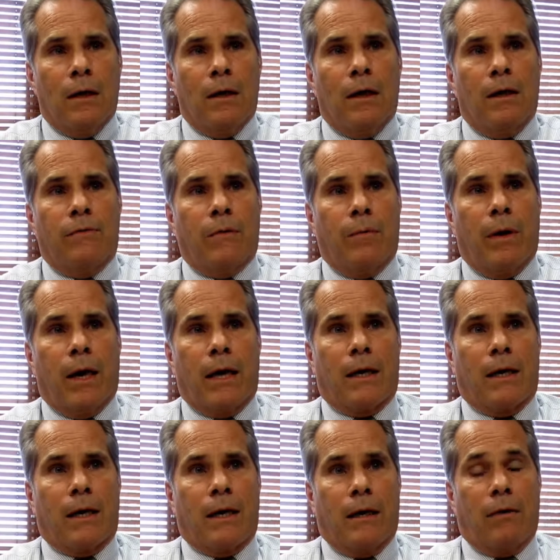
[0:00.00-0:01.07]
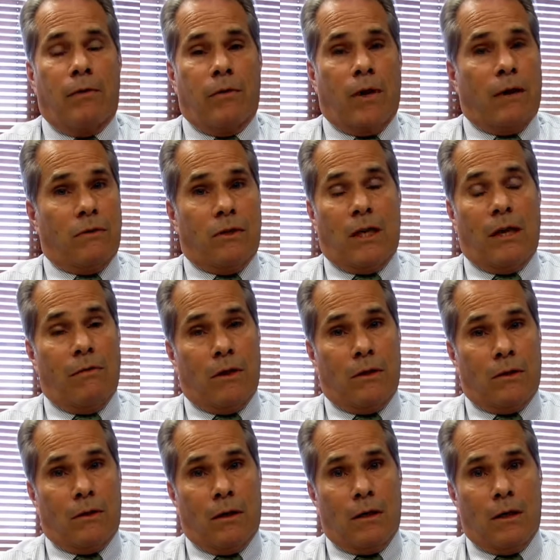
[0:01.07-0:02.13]
if your bank account, if you have
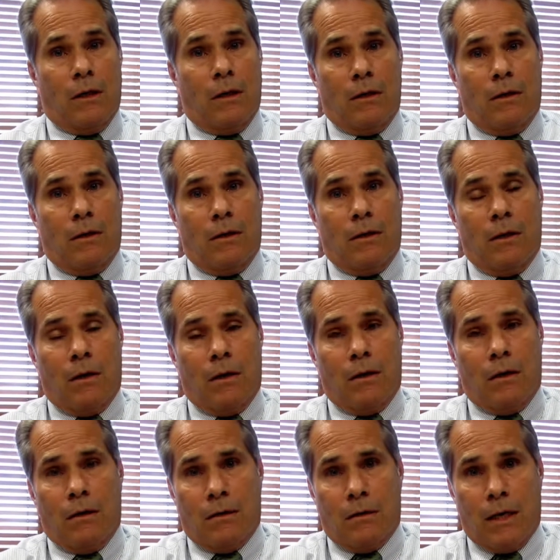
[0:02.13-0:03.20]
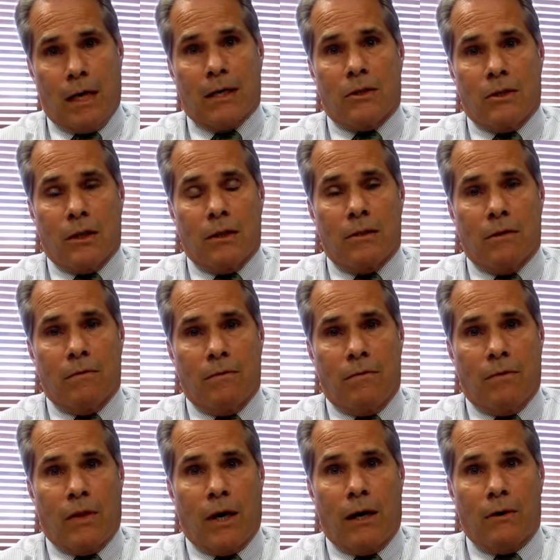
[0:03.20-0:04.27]
savings in excess of
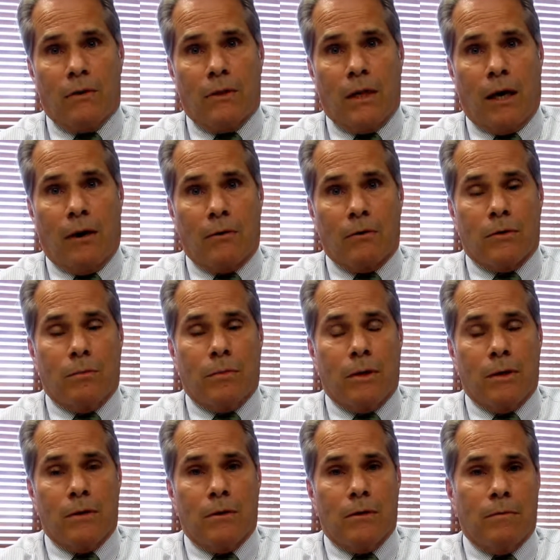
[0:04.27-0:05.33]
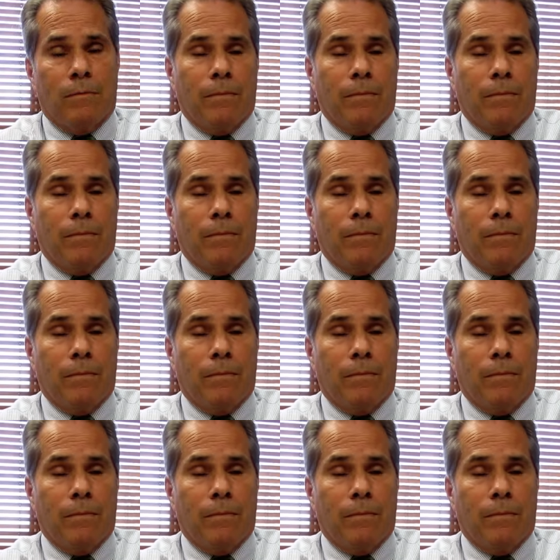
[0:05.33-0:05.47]
$1,000 apiece,